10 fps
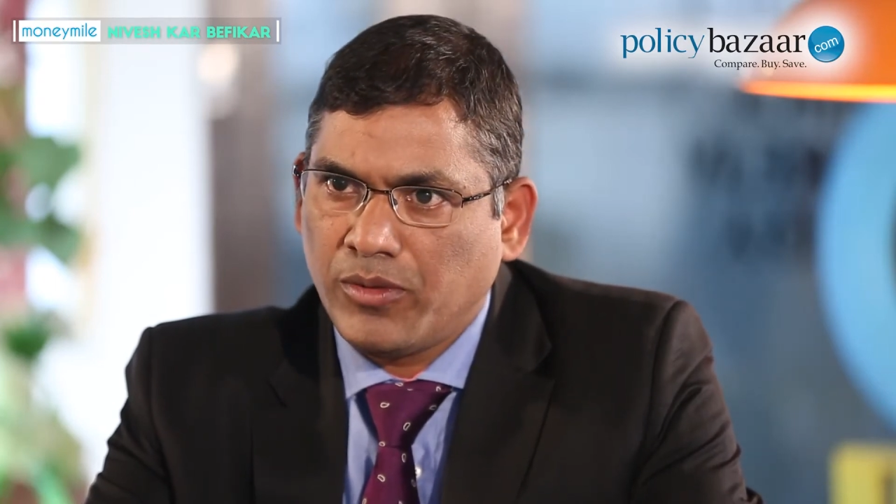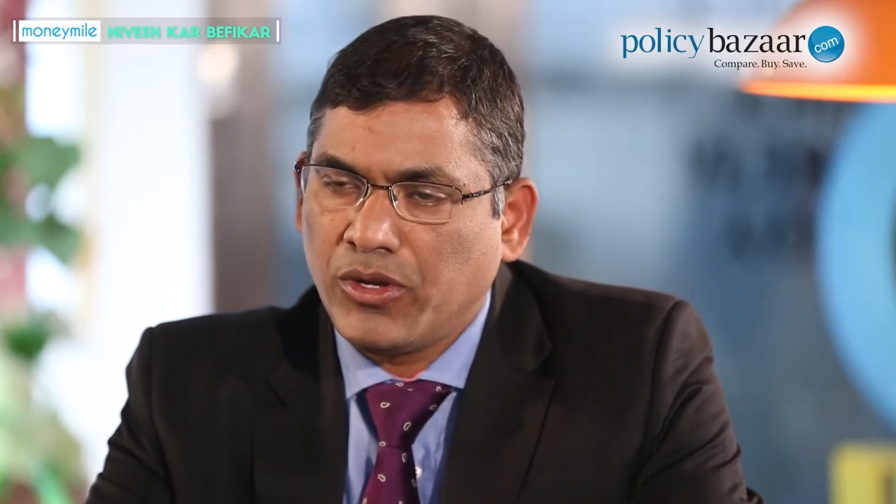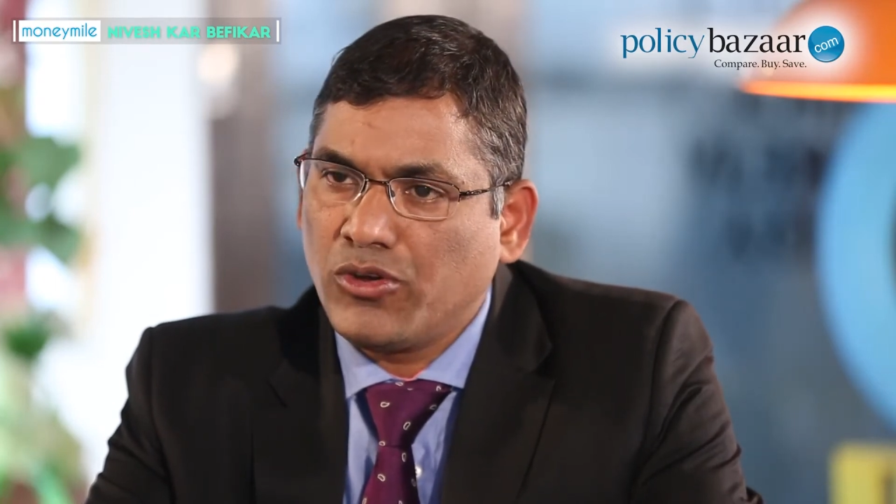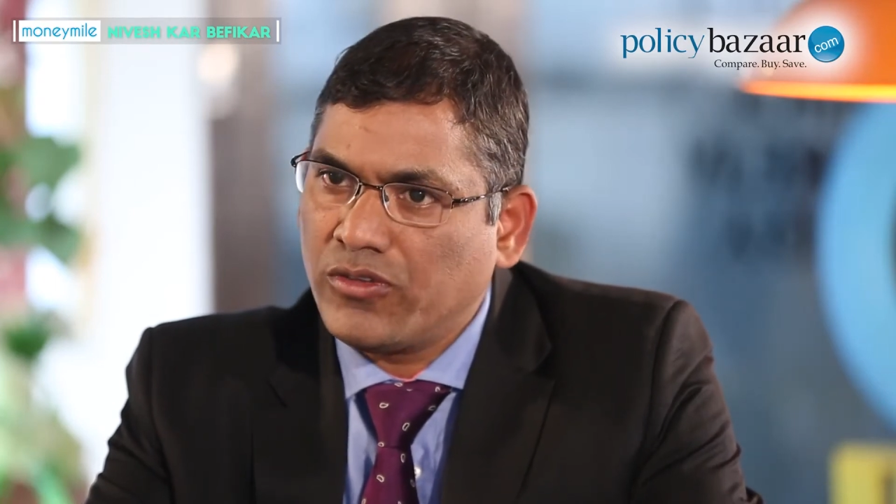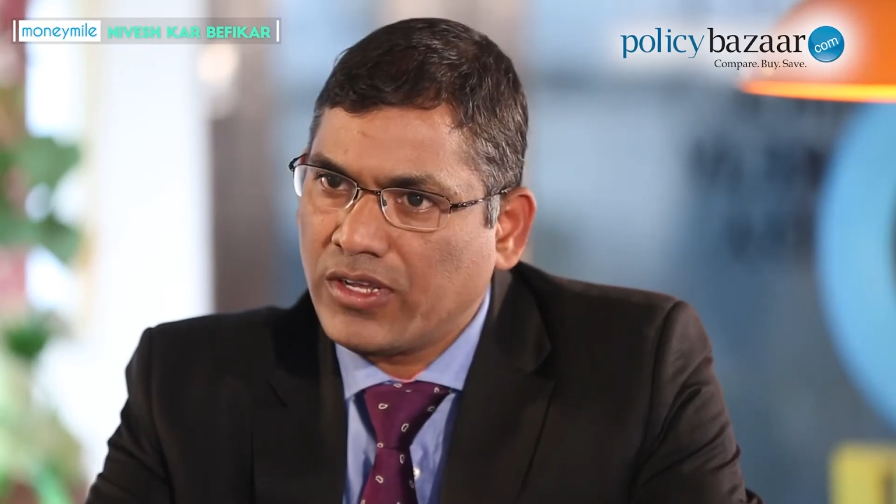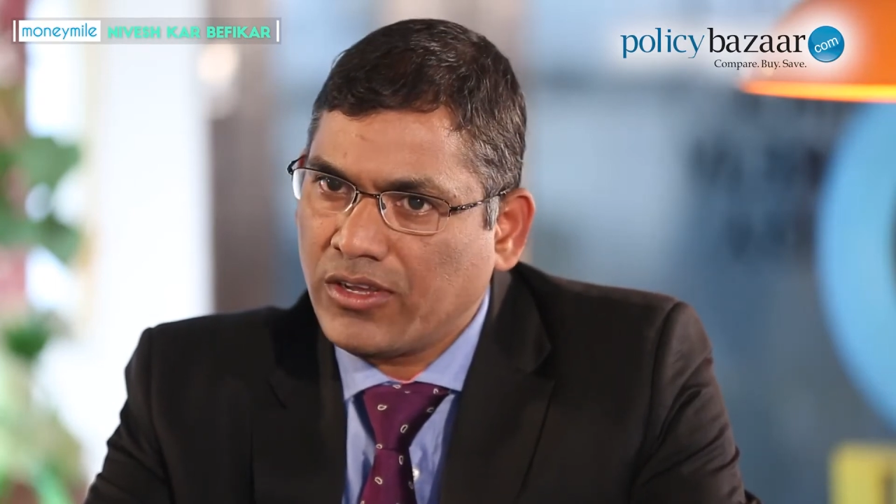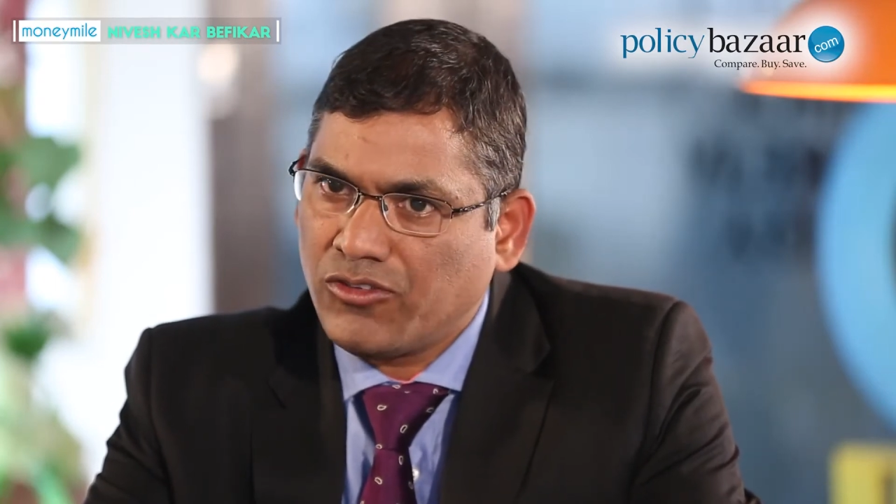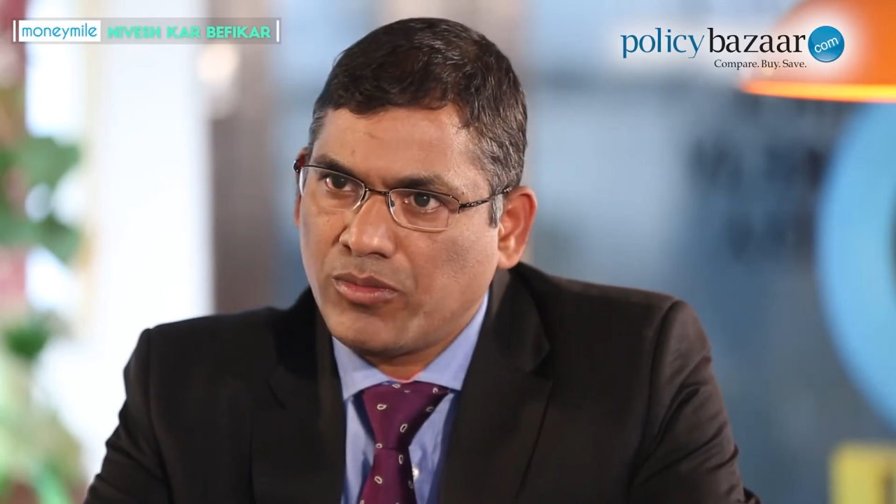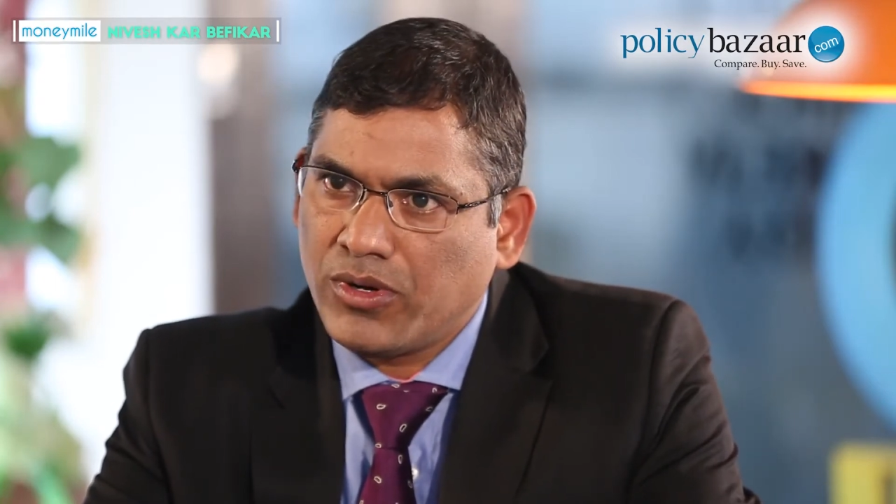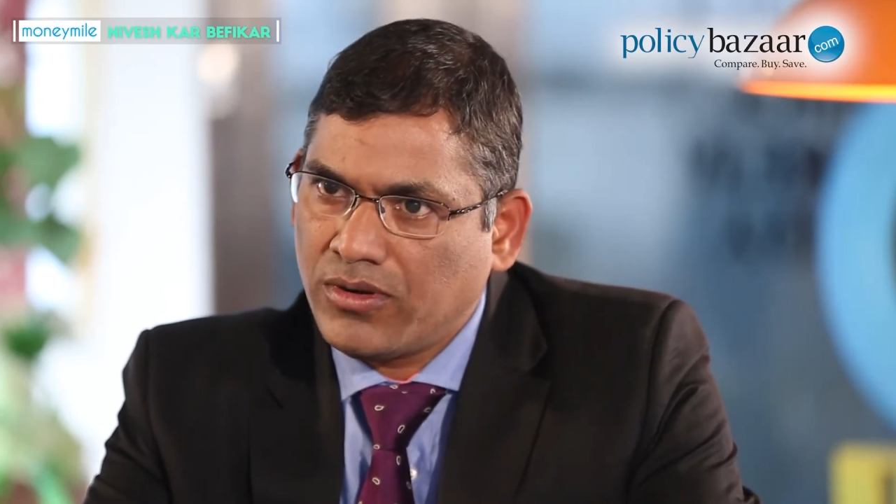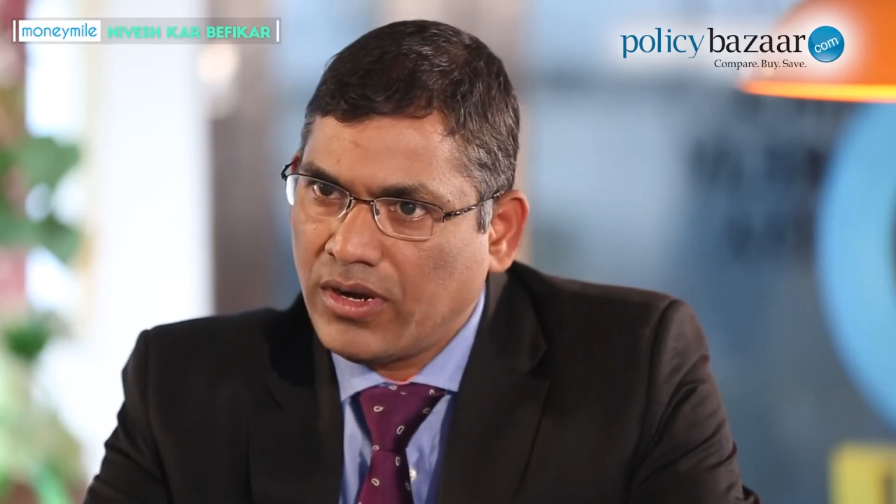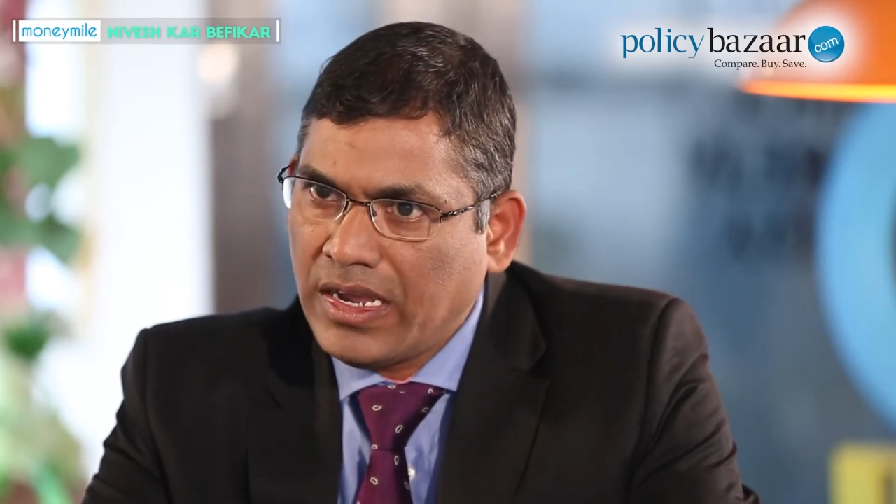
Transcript: because the customer